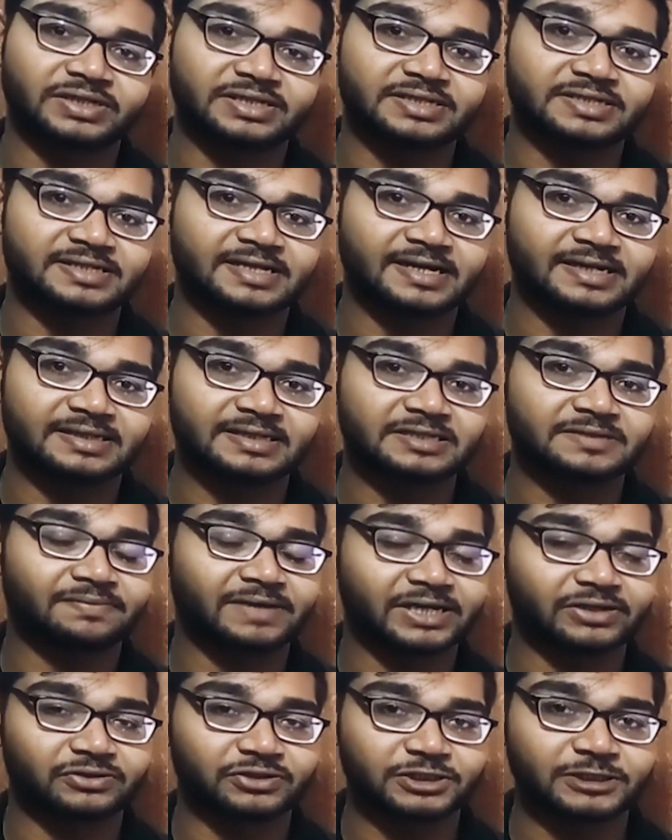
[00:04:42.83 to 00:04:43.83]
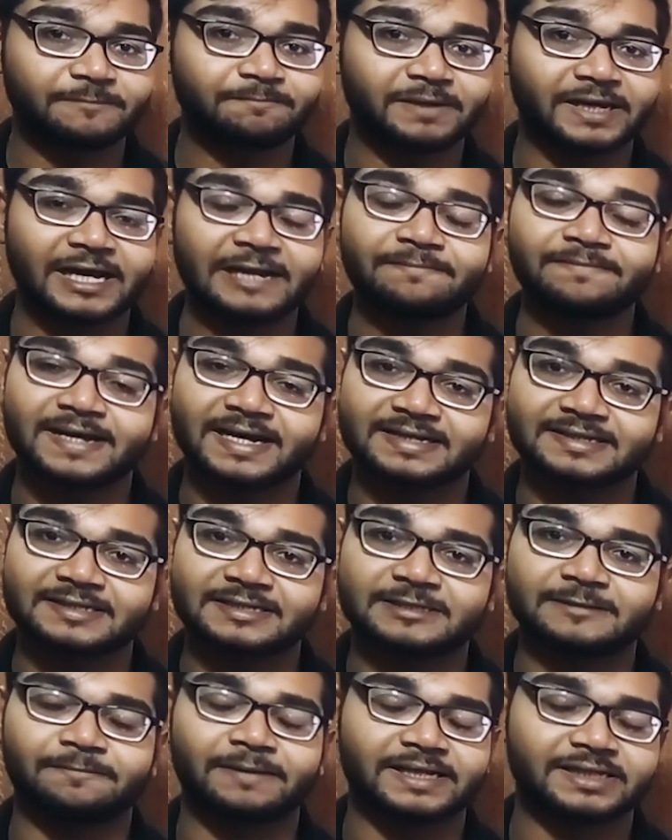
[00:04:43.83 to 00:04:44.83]
inside this microchip can be
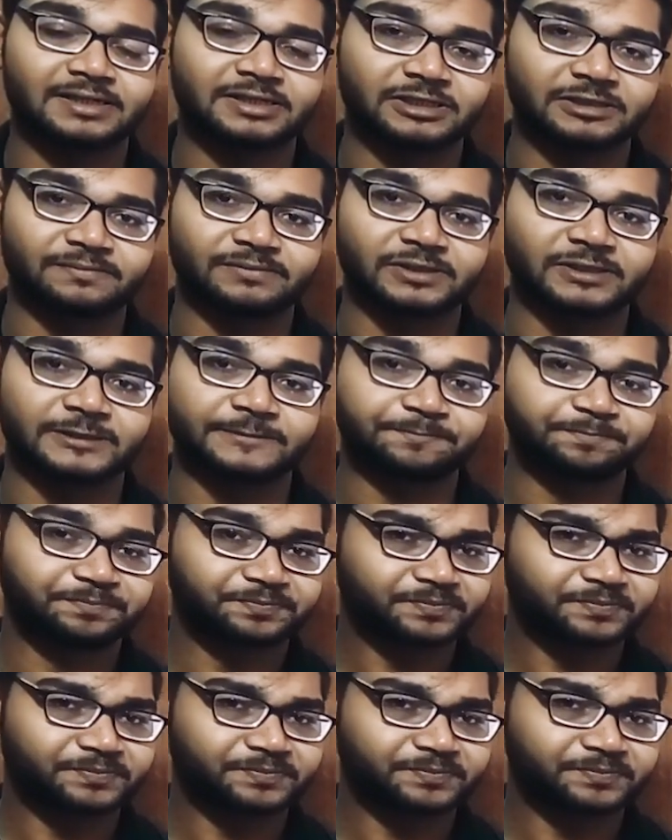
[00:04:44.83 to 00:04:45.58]
accessed by the terminal.